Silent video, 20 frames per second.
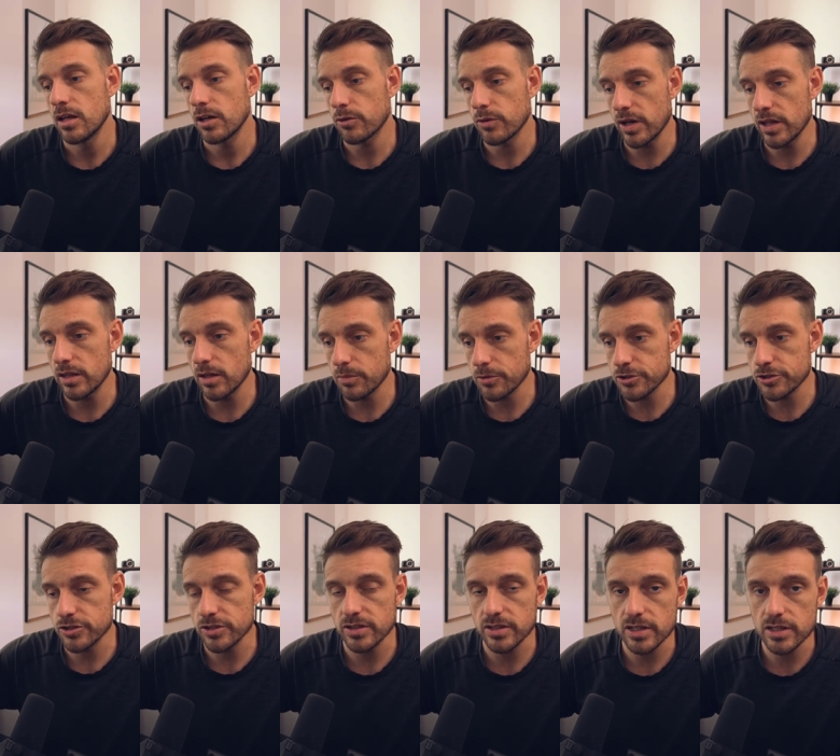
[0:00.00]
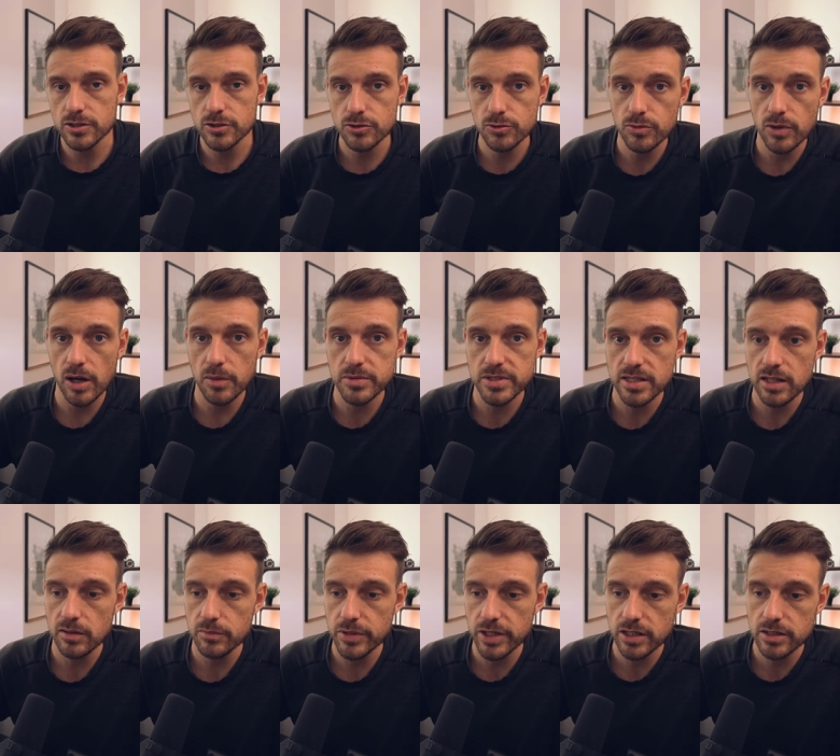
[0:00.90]
create opportunities to
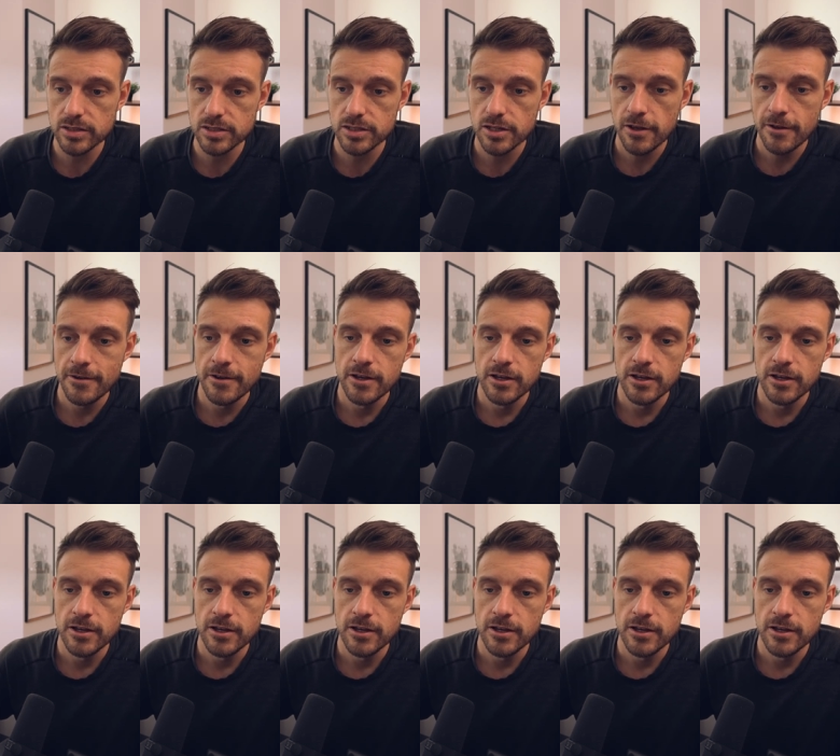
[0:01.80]
upsell because